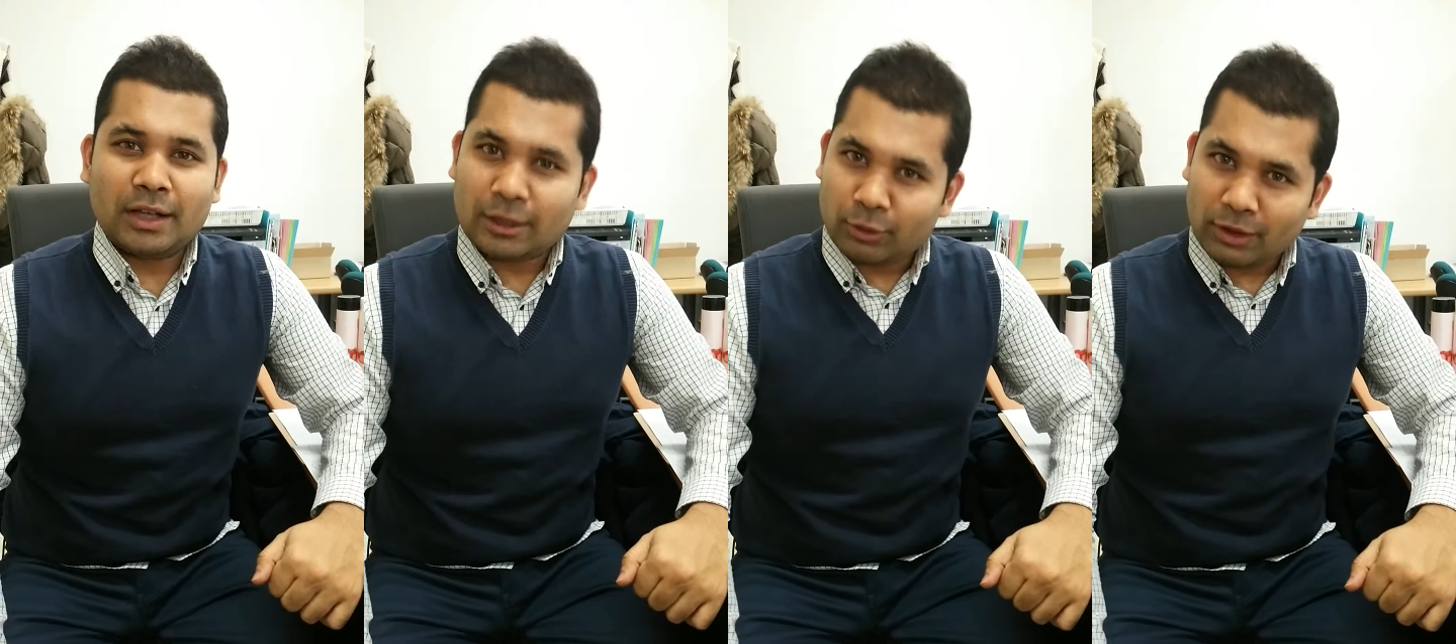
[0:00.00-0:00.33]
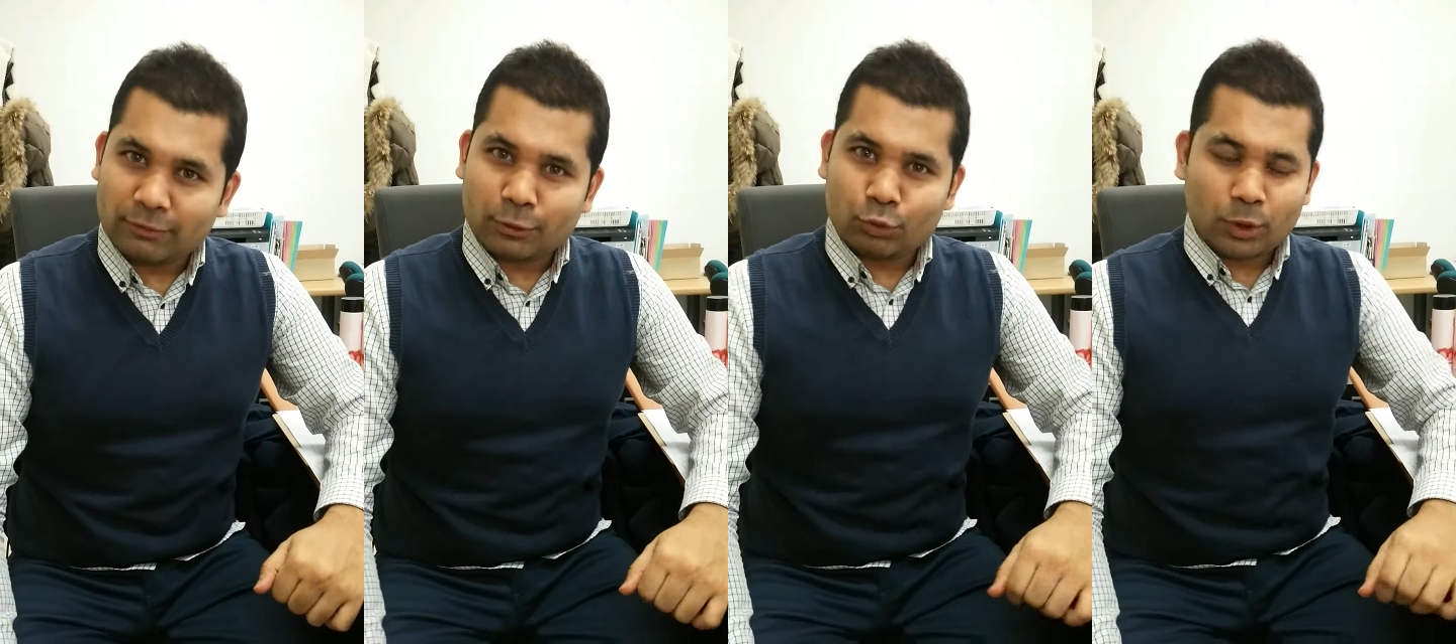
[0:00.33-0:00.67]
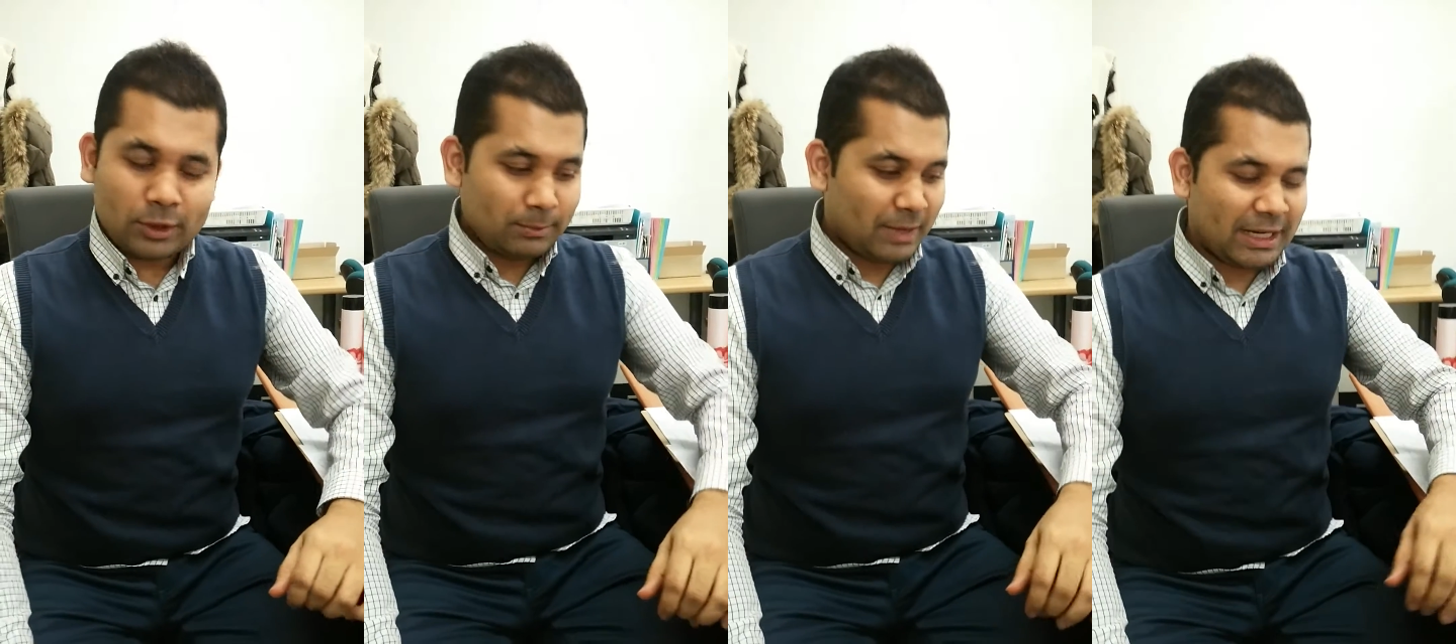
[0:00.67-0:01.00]
Hello
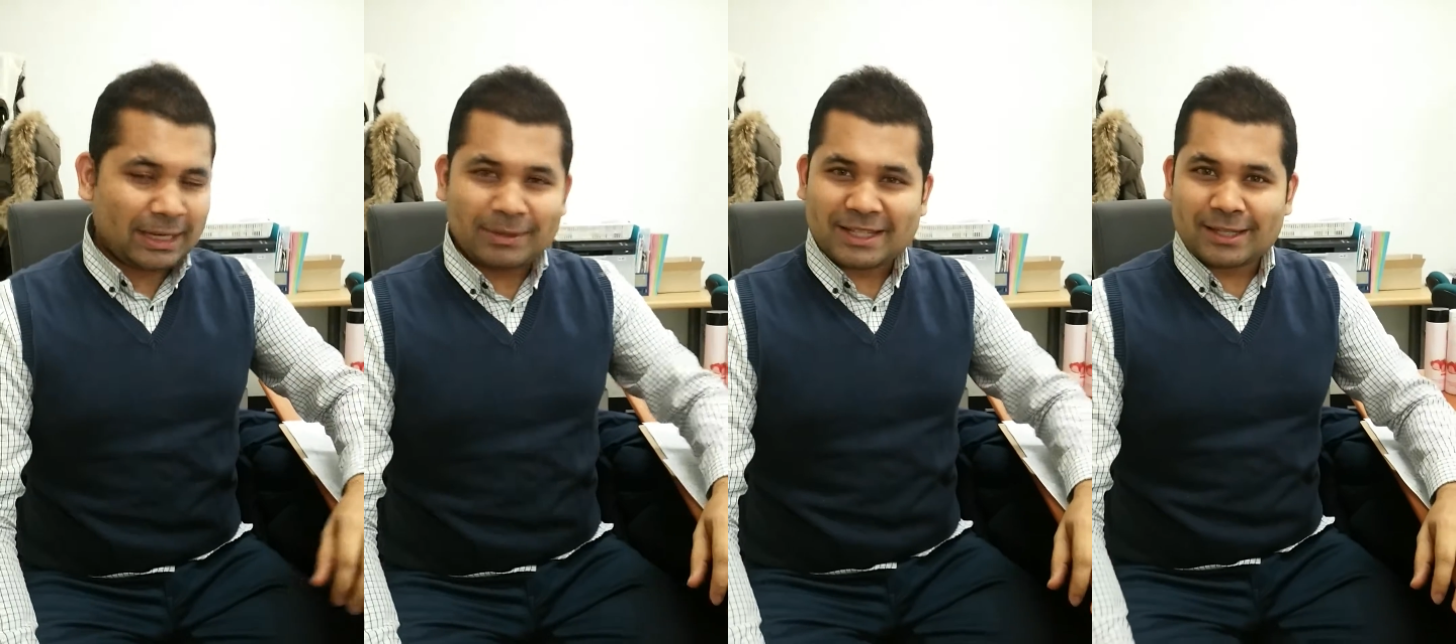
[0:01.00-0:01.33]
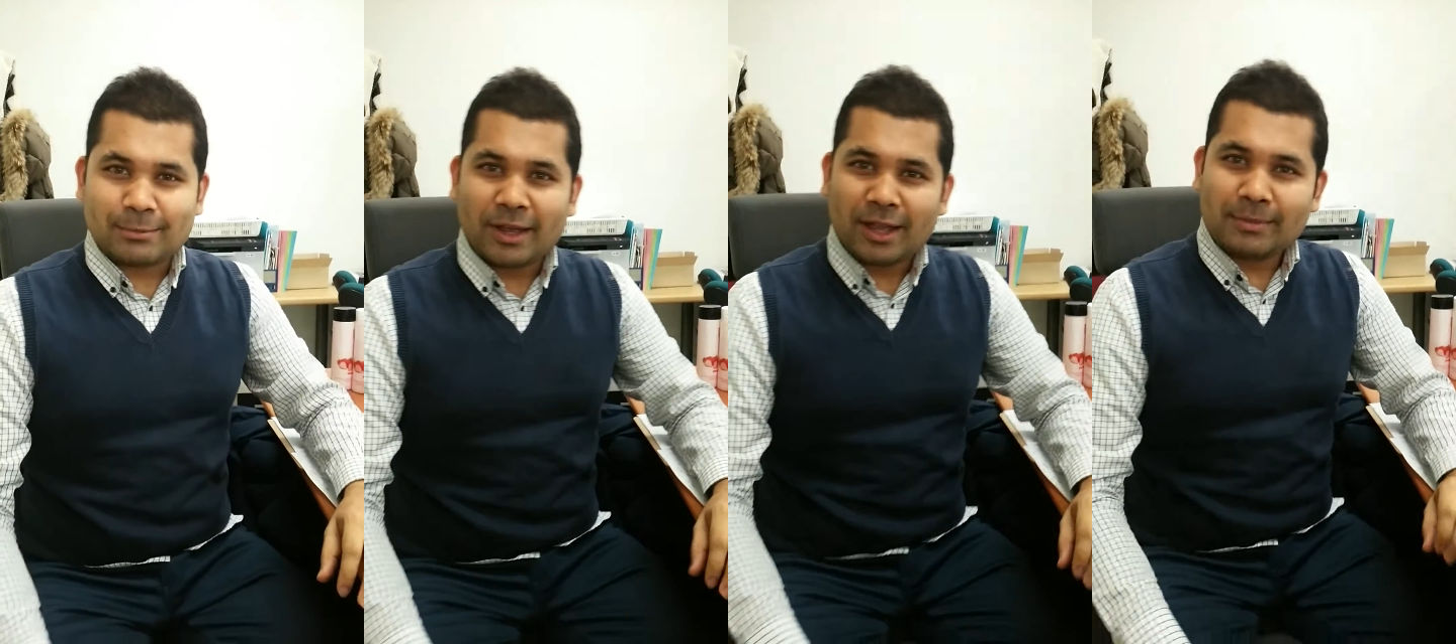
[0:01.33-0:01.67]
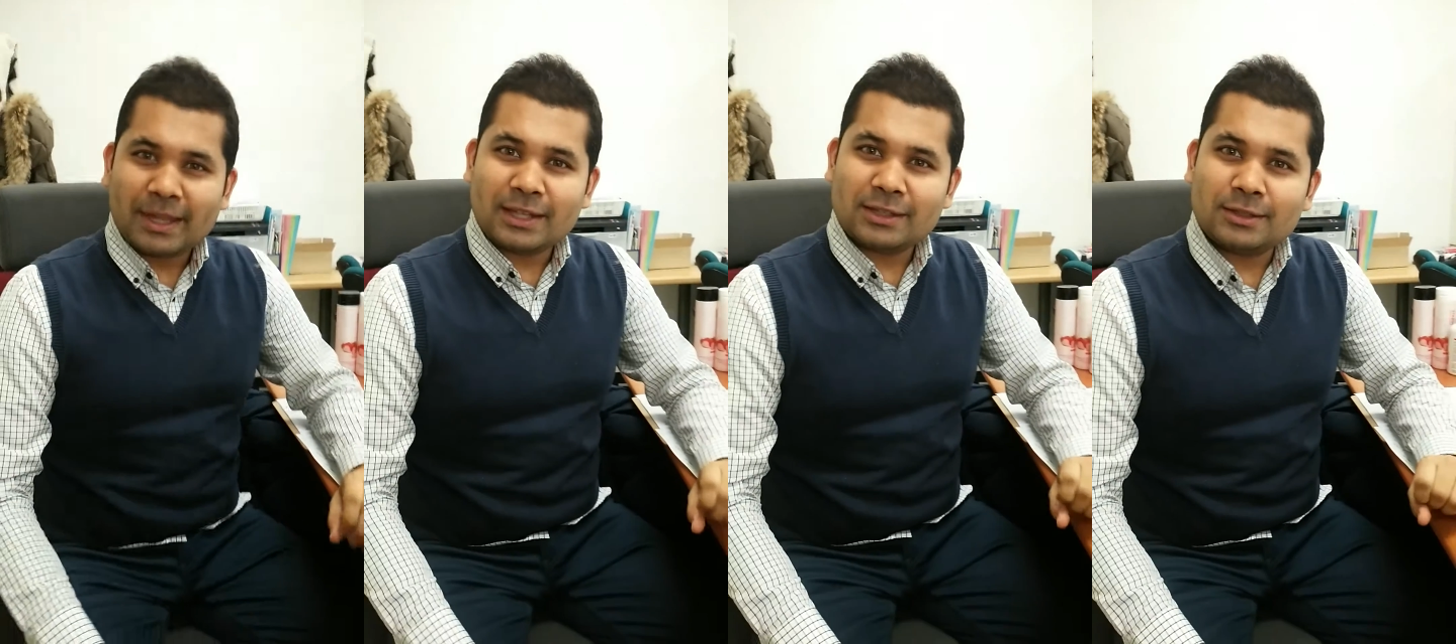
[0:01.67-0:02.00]
everyone, my name is Imam
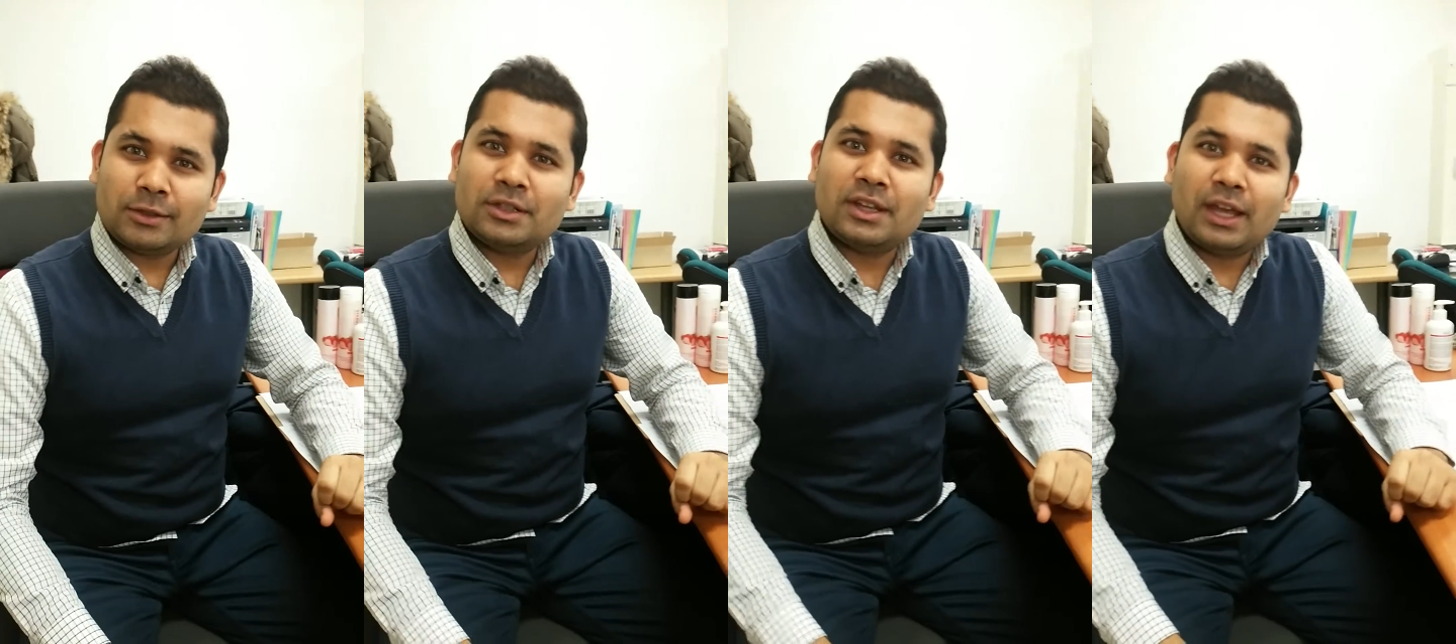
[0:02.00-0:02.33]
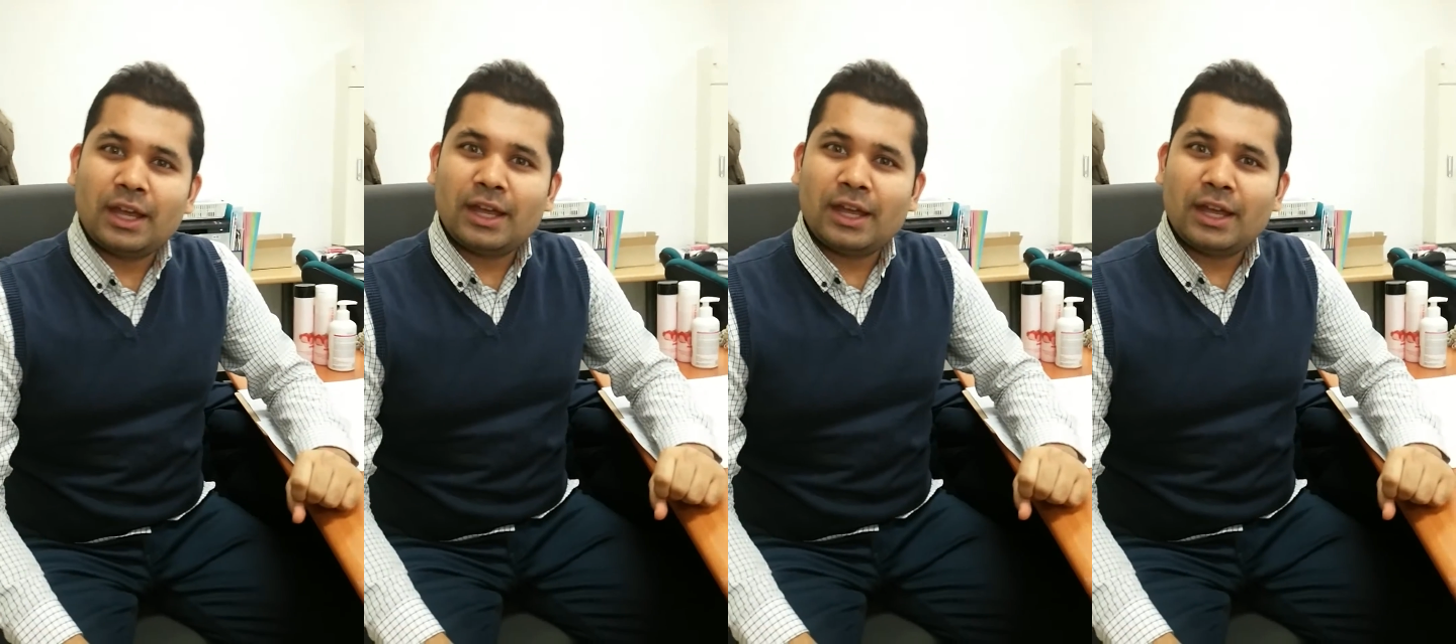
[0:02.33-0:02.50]
and